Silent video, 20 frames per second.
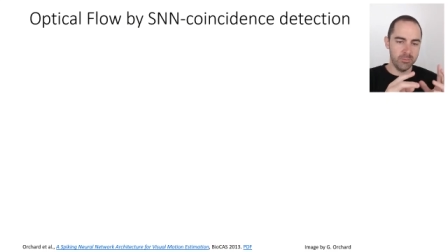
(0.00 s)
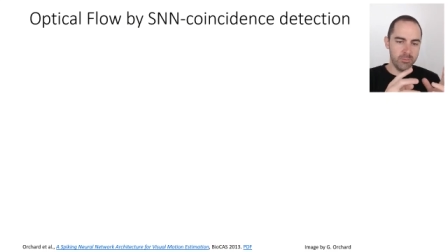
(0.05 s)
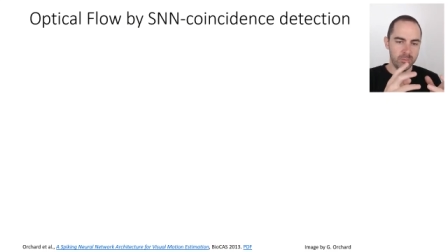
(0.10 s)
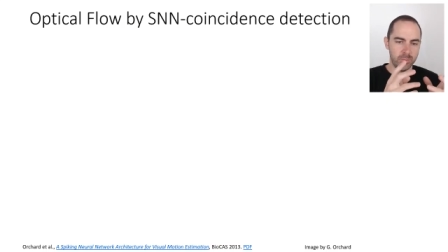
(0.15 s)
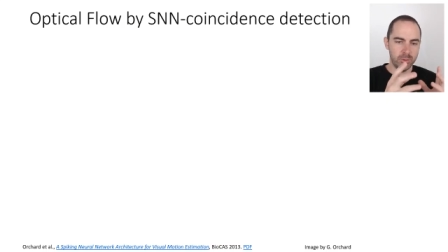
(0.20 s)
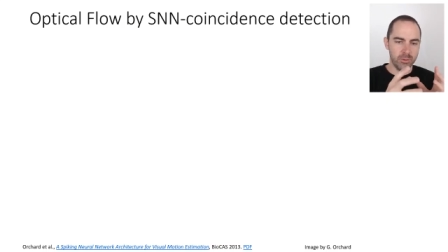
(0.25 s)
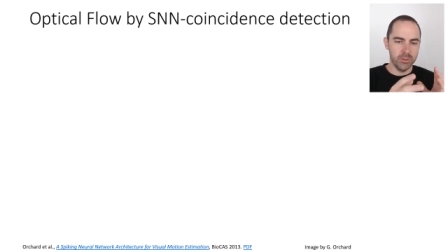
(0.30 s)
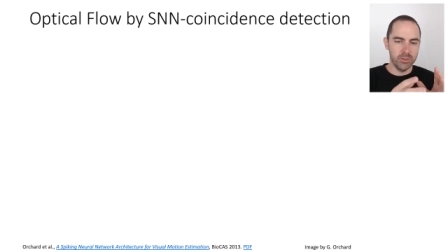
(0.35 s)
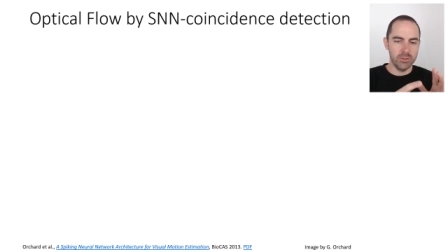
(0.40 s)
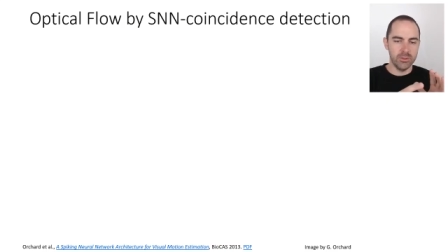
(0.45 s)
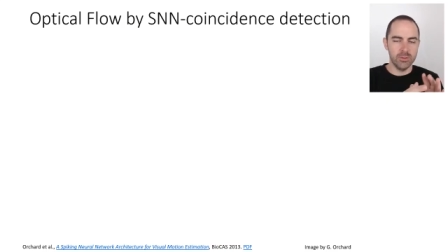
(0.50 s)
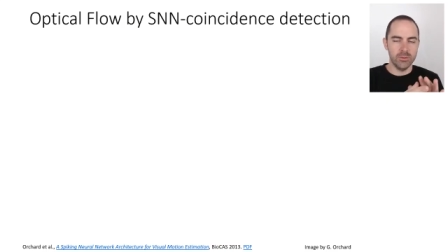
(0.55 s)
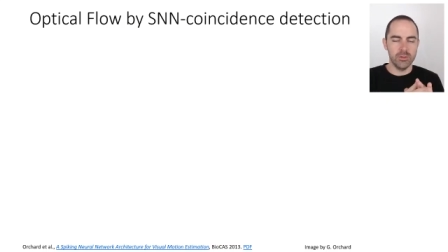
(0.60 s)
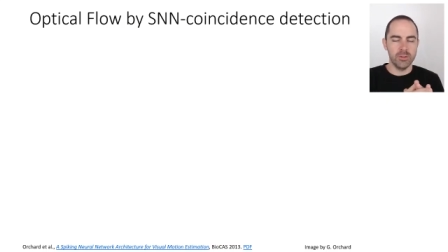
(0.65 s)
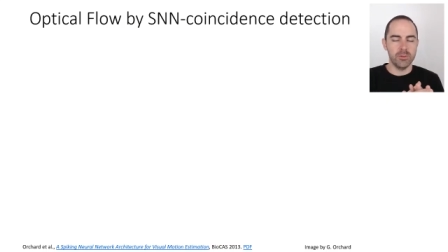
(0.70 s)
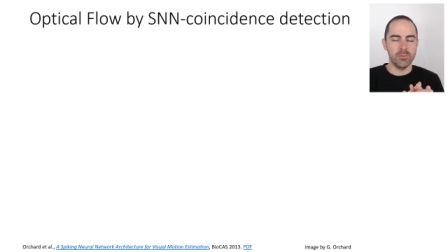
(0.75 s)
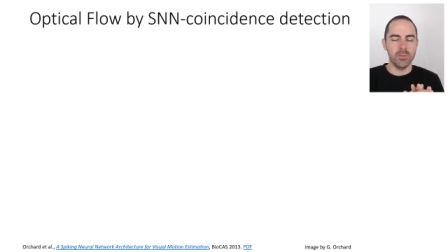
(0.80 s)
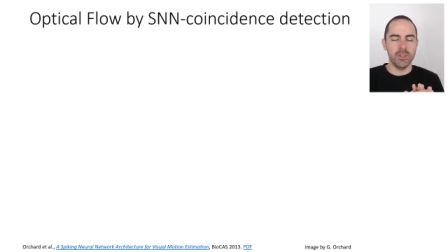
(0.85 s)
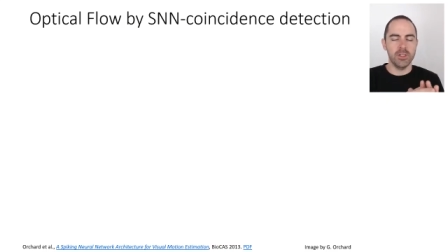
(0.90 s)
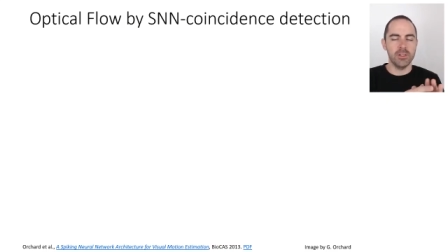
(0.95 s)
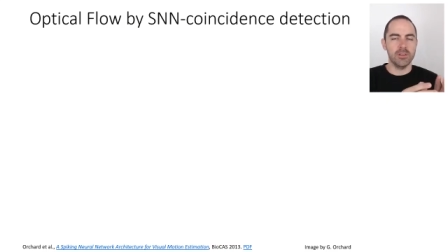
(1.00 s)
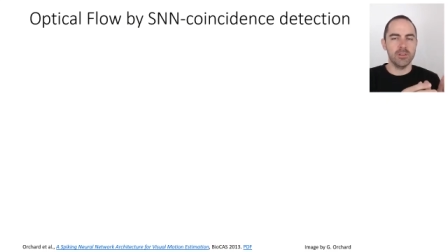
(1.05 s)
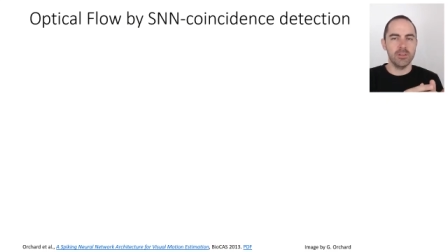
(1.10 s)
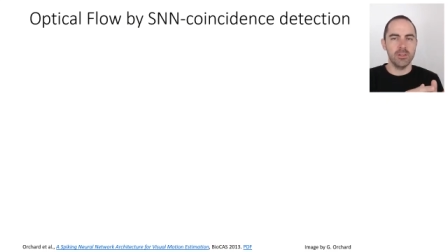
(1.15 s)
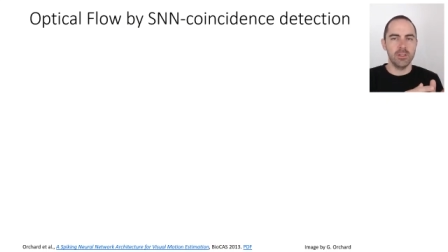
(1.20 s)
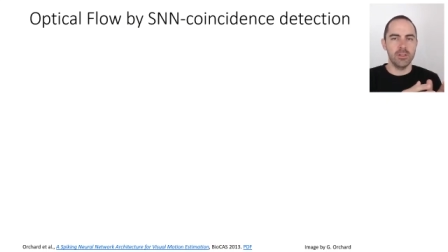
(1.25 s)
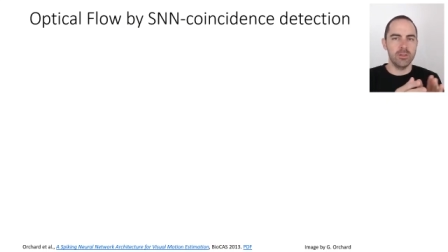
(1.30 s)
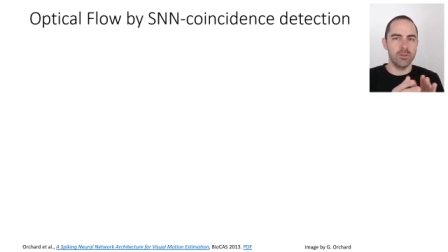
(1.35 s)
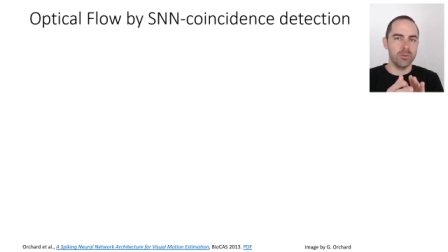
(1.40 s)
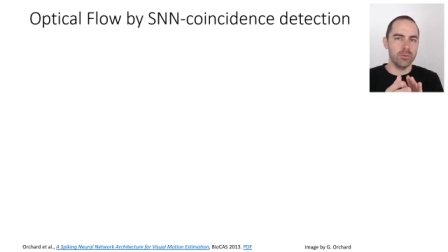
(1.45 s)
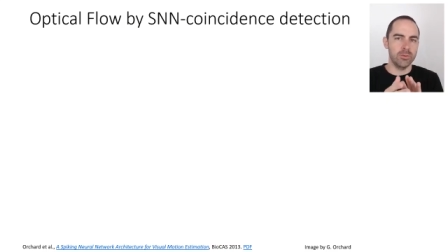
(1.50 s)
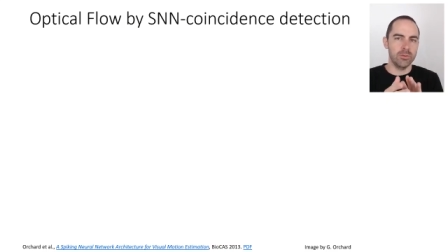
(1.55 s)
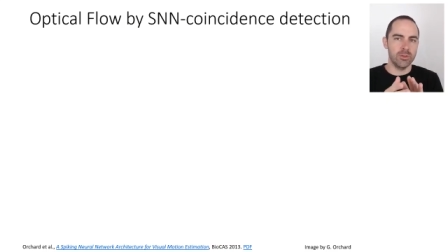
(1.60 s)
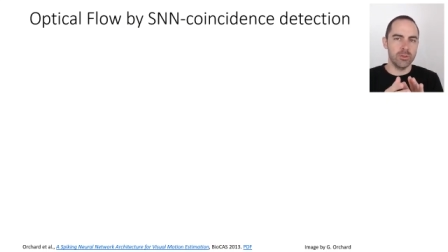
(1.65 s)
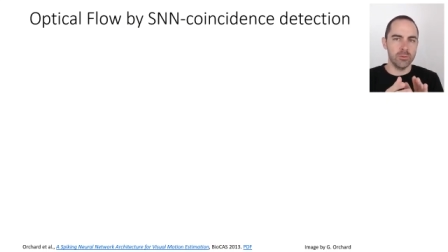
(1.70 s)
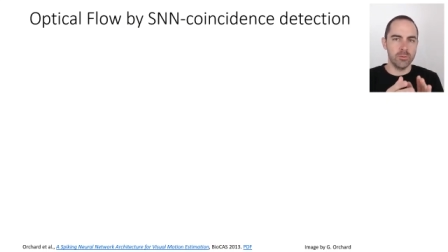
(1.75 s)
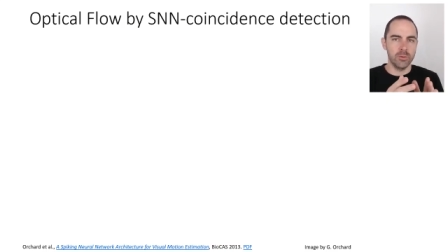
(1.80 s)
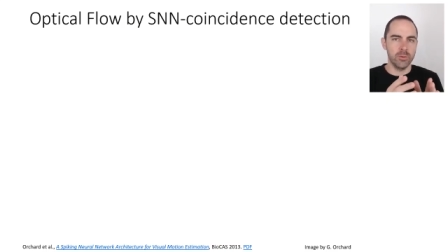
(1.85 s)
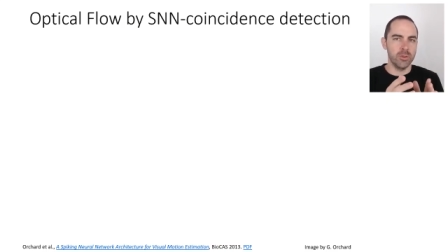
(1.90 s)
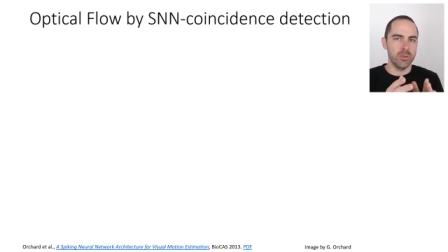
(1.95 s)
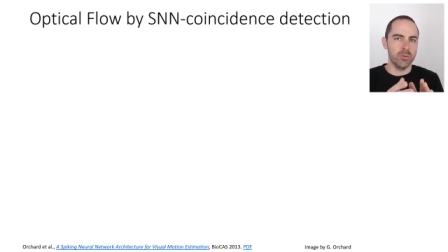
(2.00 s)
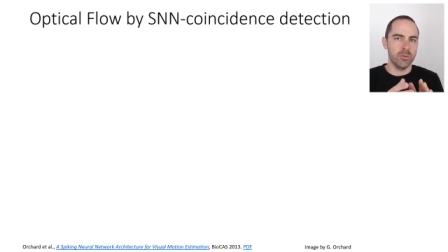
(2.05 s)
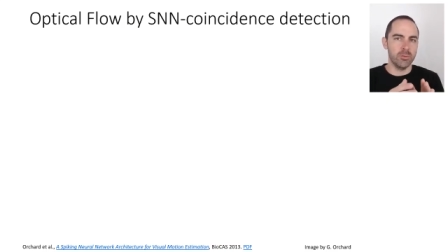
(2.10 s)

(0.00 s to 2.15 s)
points or spikes into some grid